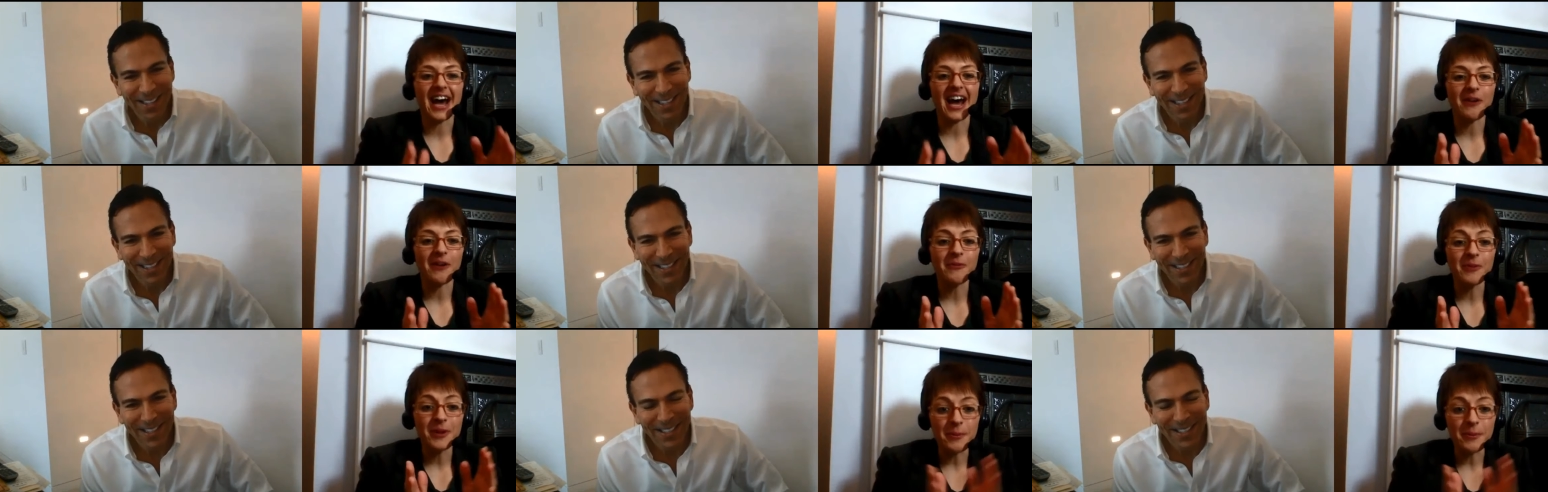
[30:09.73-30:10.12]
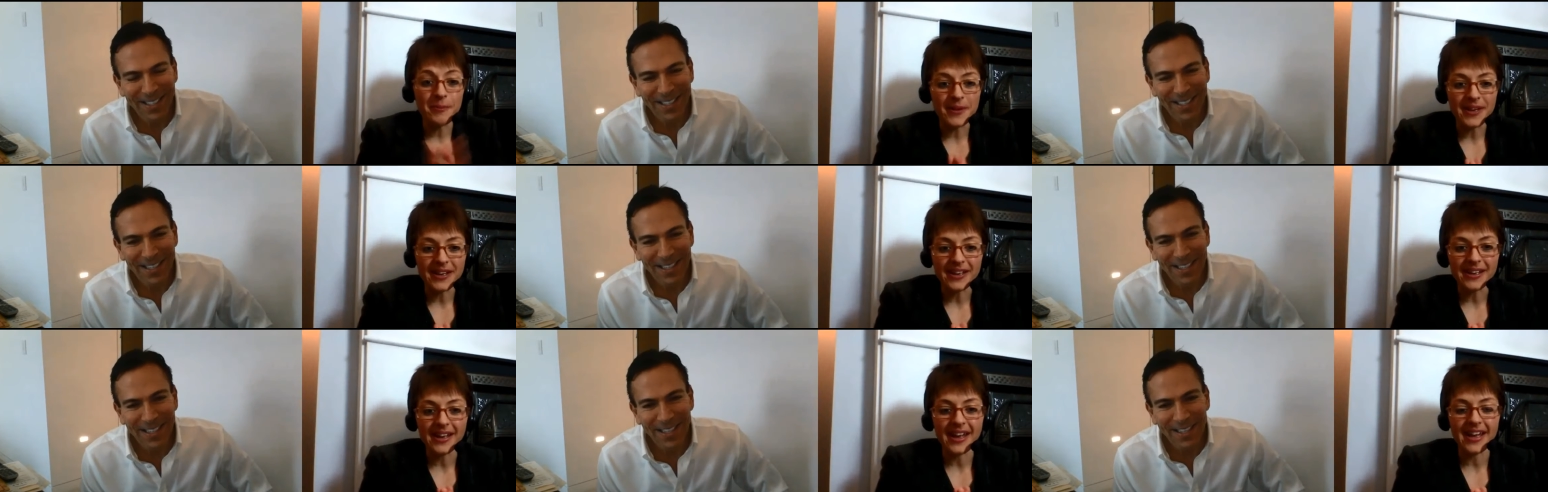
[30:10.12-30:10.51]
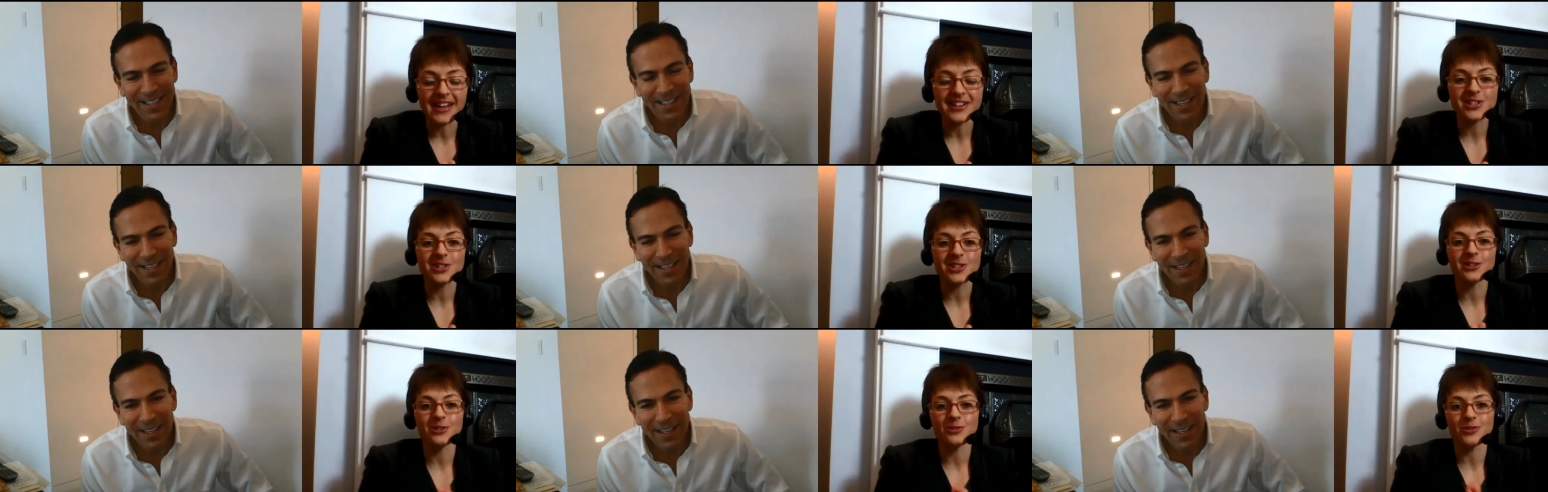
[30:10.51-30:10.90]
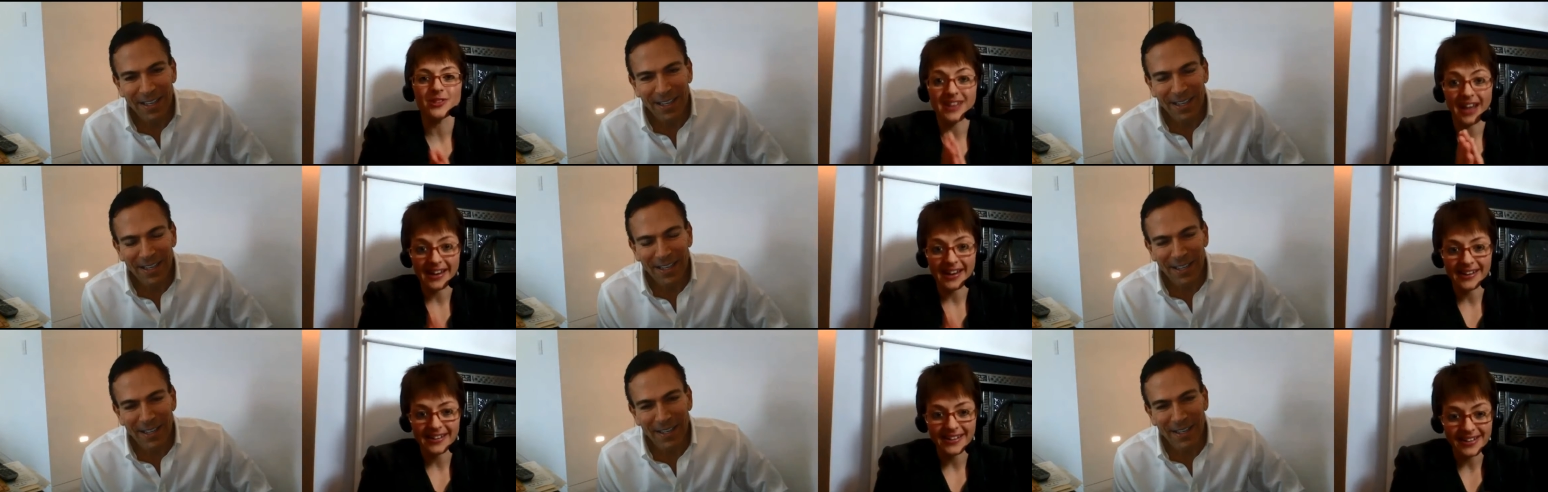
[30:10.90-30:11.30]
Speaker 1: I will be in touch with
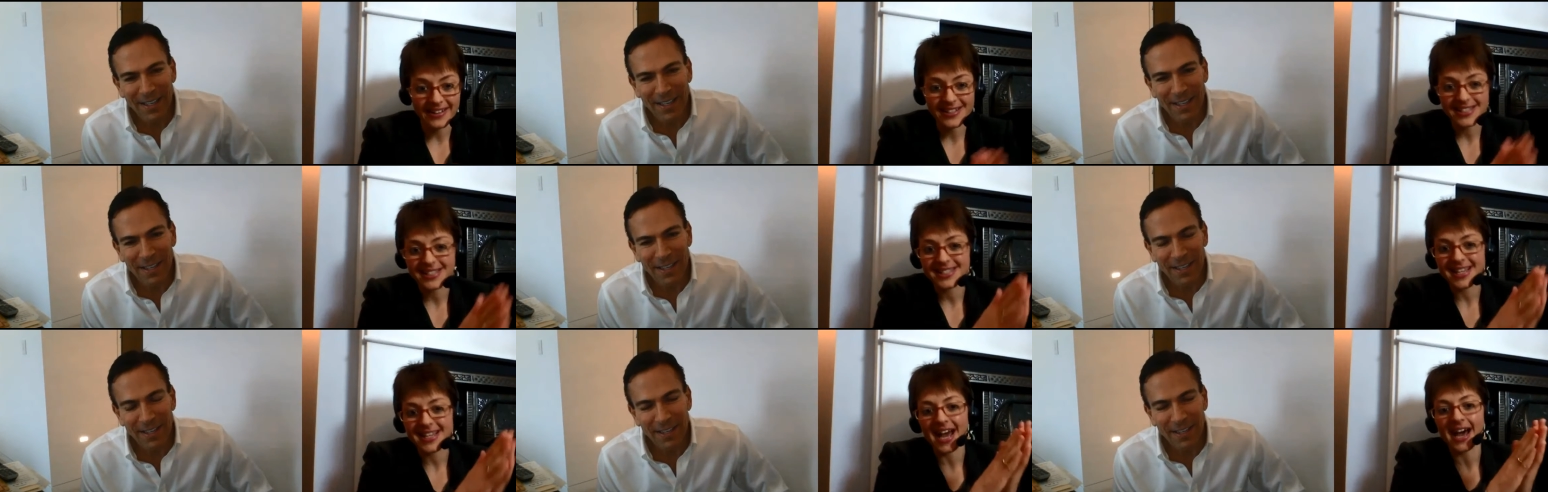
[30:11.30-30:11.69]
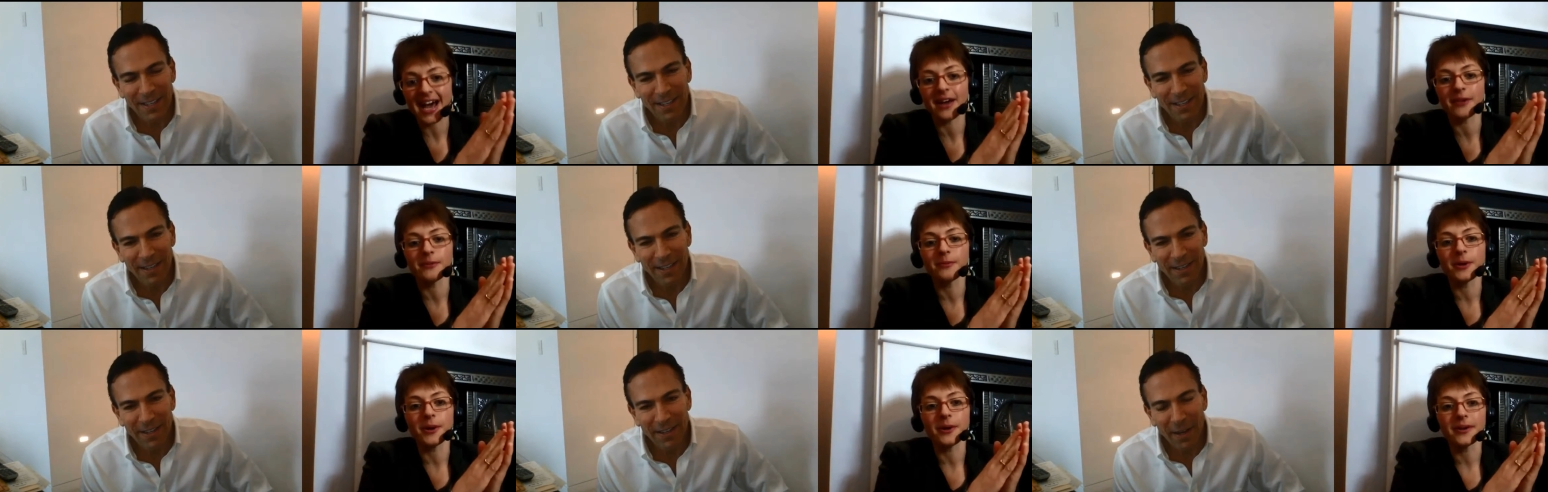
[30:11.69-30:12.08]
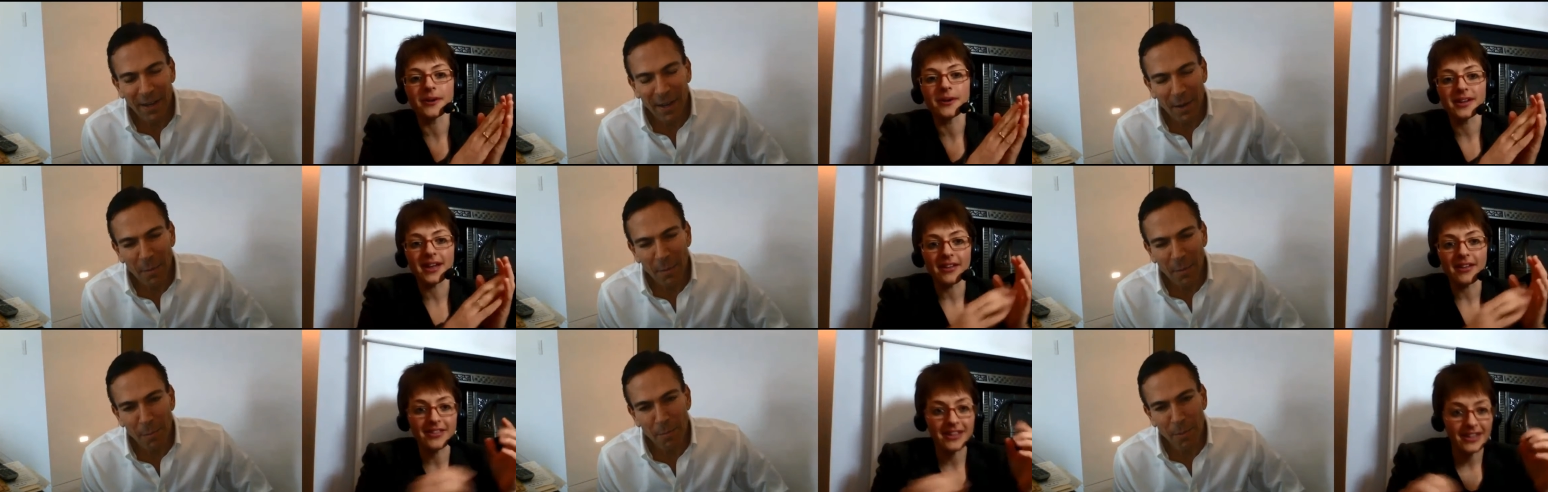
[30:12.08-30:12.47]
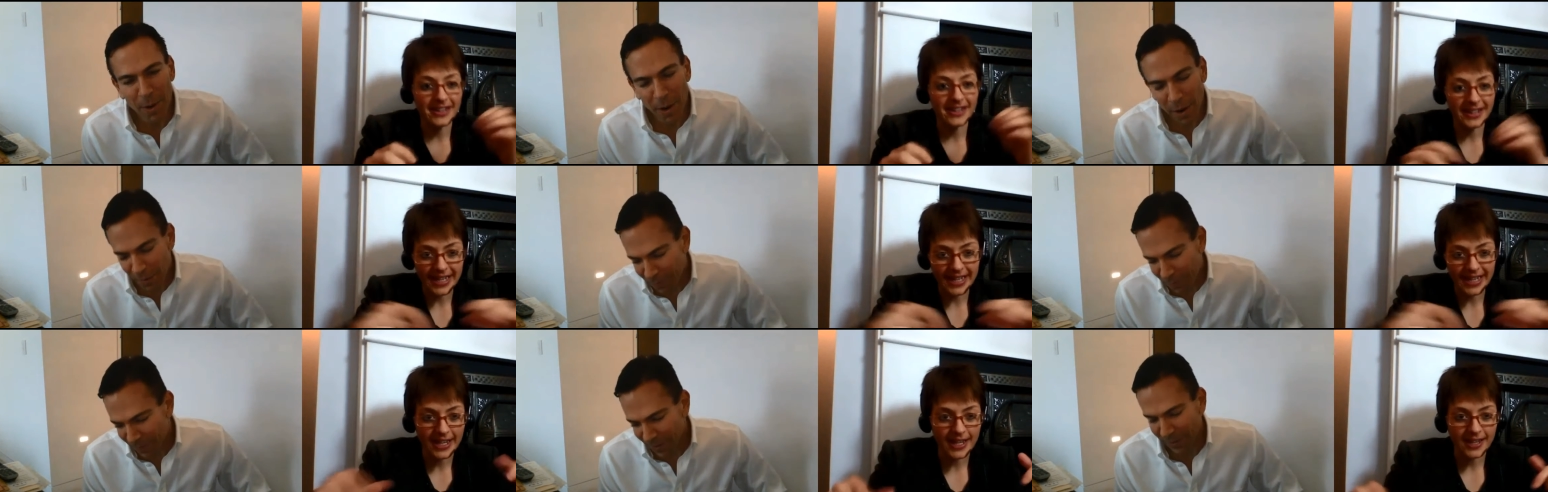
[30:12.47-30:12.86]
Candice, and we'll get the
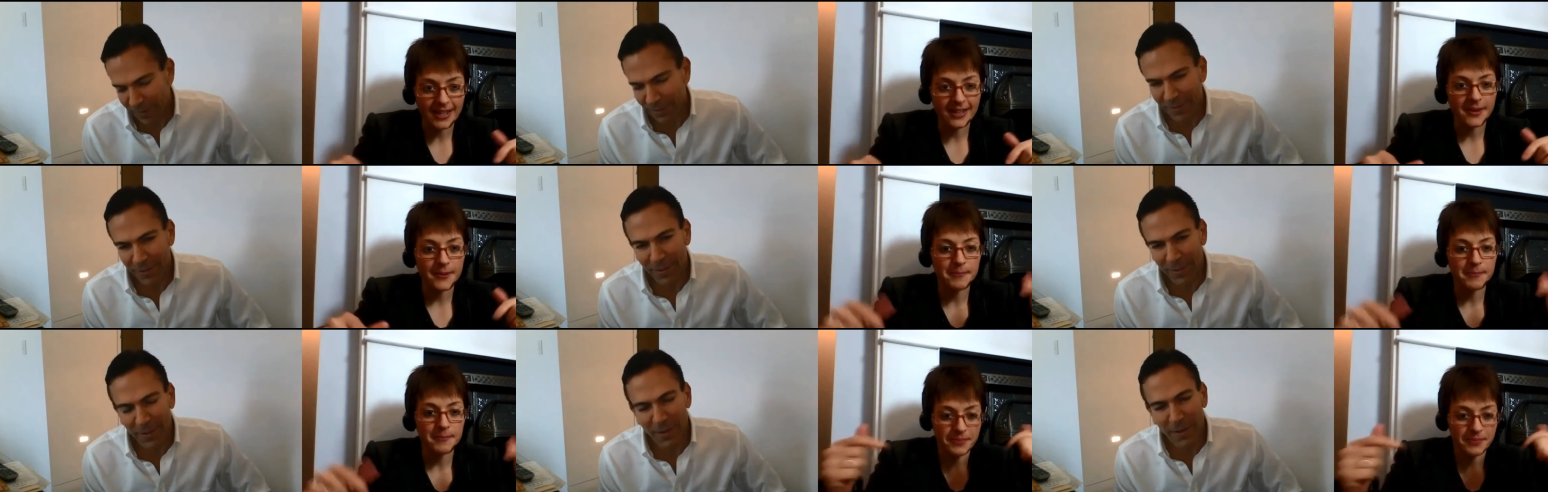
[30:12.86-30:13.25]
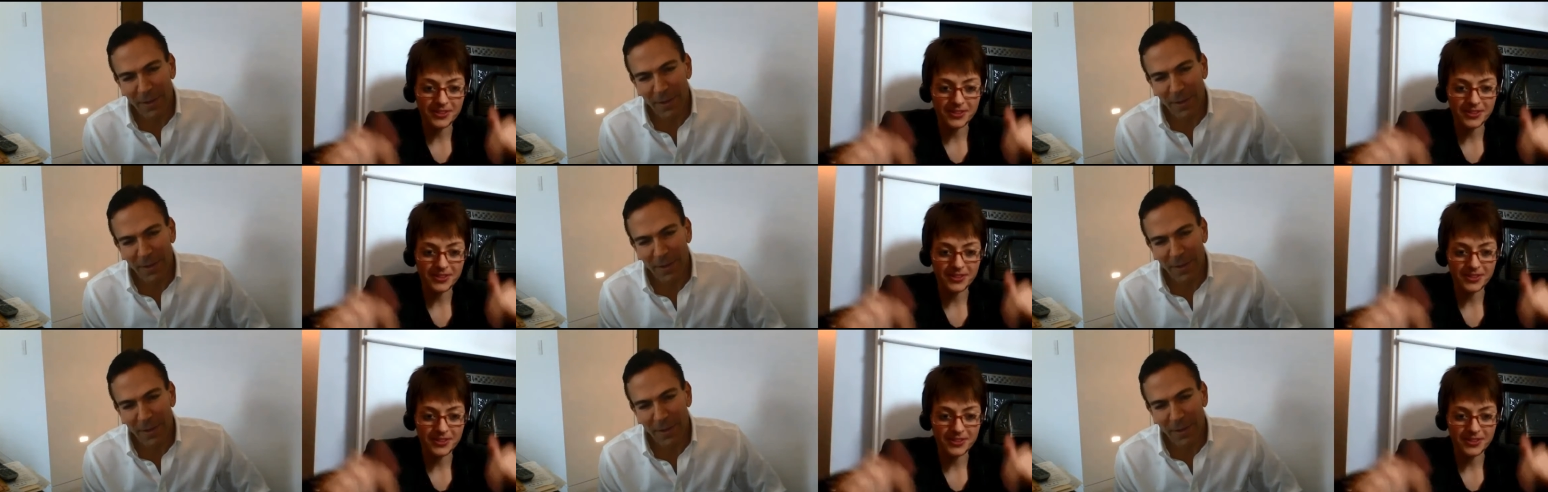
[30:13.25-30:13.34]
perfect.